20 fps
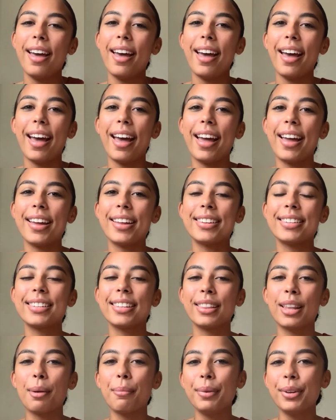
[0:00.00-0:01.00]
And
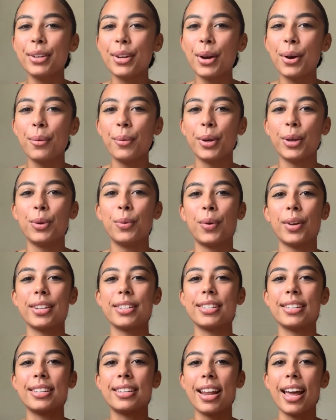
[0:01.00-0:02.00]
let me know what you want to
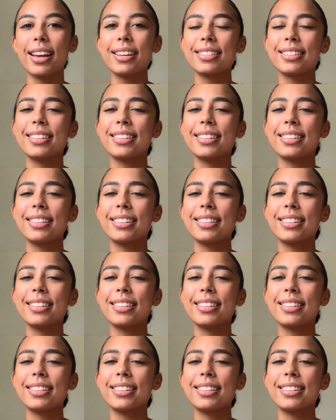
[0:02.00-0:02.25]
see next.